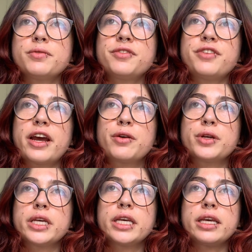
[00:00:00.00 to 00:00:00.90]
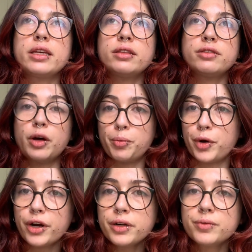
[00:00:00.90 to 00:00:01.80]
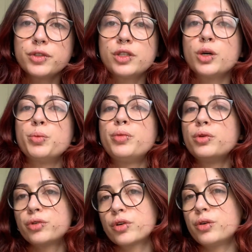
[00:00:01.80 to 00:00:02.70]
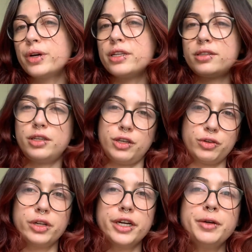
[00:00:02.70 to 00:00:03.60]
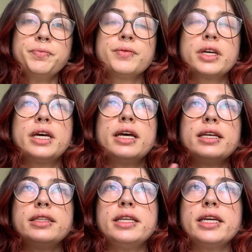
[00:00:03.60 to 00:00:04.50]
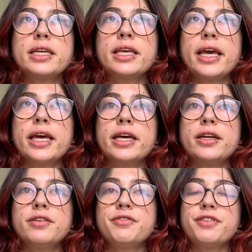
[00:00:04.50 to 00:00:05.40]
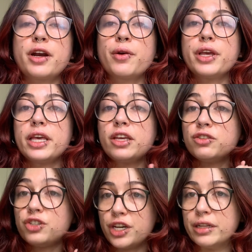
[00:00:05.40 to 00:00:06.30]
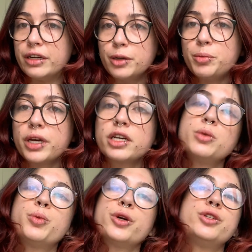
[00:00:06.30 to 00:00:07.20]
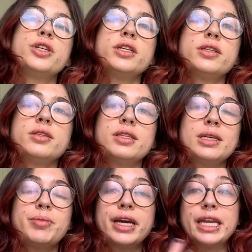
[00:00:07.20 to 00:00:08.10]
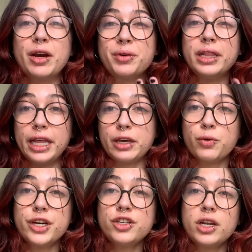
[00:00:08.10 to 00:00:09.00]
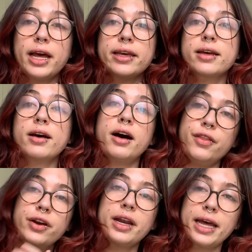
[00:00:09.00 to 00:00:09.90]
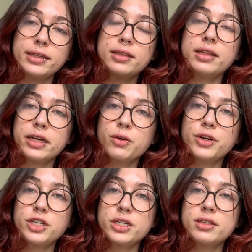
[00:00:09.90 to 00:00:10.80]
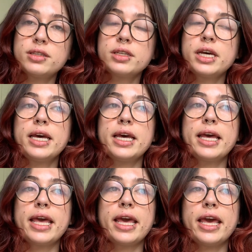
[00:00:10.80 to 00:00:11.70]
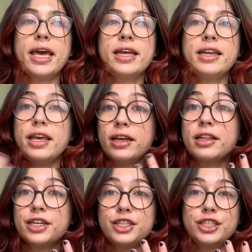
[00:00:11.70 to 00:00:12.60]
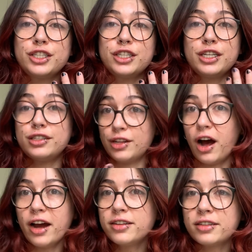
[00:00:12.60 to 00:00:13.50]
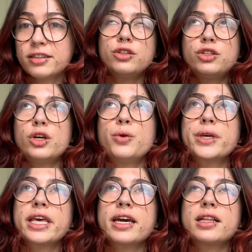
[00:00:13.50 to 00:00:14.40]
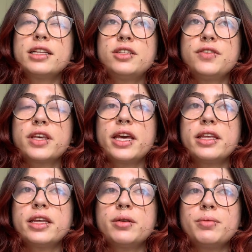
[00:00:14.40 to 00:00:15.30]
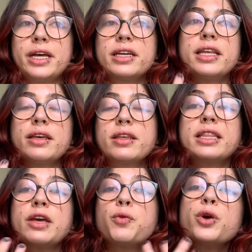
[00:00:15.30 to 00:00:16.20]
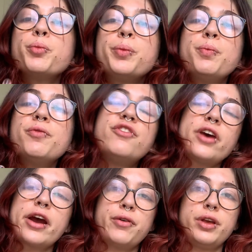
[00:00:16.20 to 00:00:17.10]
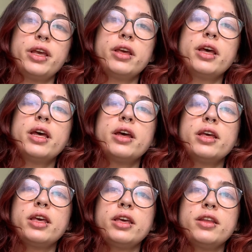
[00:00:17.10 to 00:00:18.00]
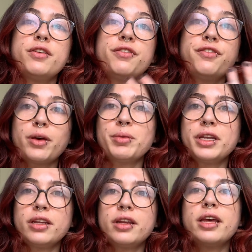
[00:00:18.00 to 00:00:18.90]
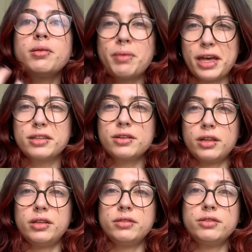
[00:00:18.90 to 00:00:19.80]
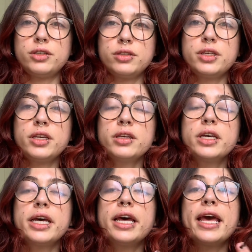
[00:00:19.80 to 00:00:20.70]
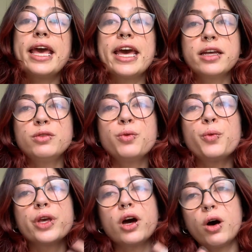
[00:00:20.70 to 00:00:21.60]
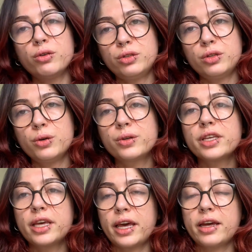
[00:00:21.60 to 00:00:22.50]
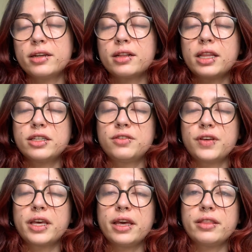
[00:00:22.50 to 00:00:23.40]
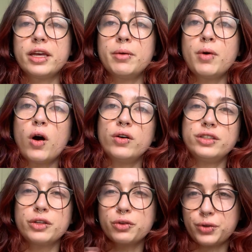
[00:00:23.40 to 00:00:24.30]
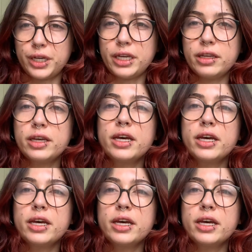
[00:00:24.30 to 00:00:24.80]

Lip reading: vary in number, so plural and singular. They can vary in gender because Portuguese is a binary language like other Latin languages, and English is not. So we can classify them like they will vary in feminine and masculine, do you see? And we also can classify them on degree.